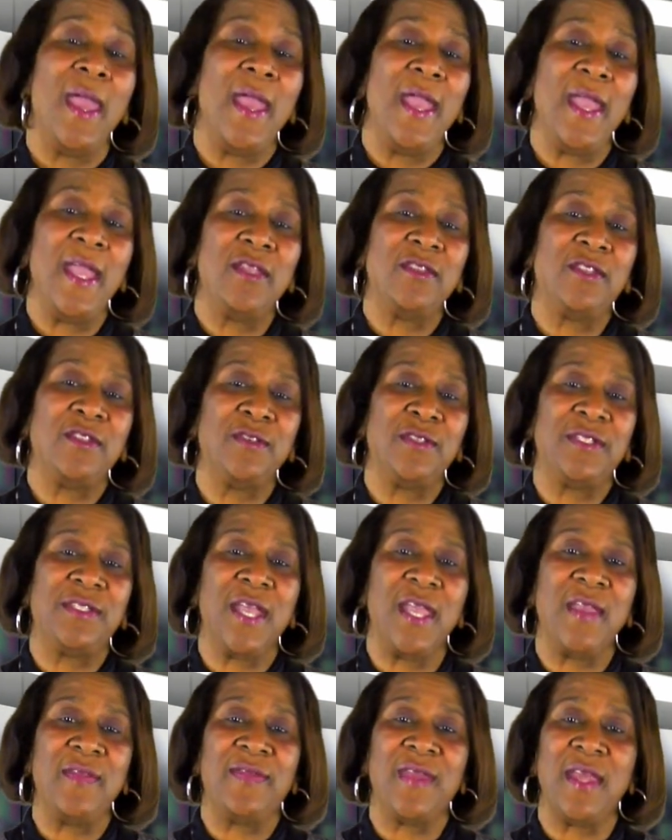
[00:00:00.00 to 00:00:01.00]
and to
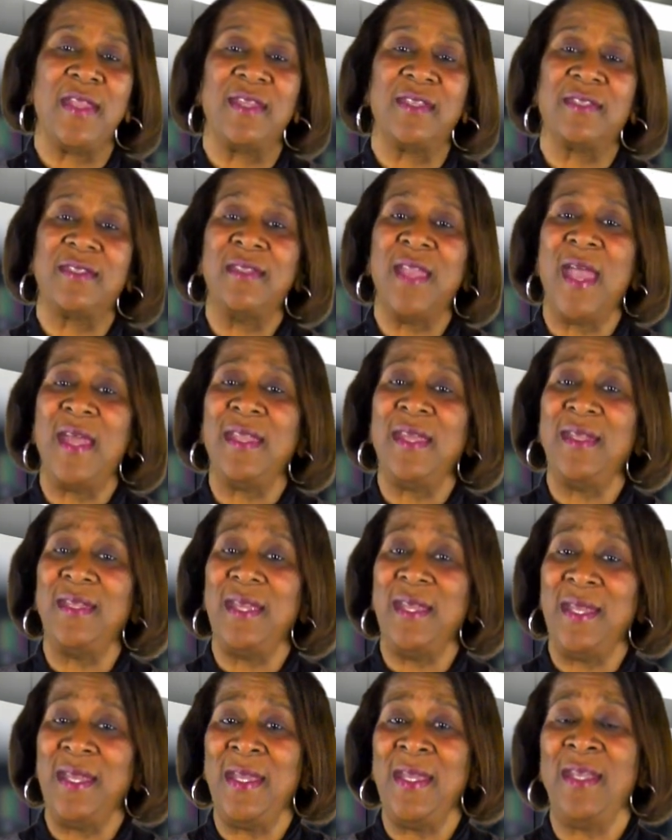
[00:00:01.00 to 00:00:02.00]
say that it's not an
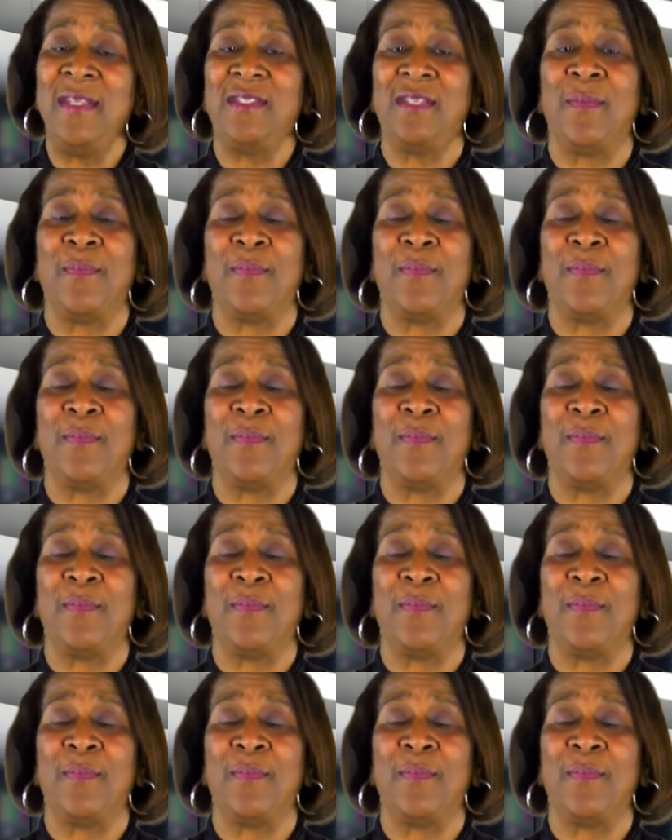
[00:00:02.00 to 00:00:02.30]
easy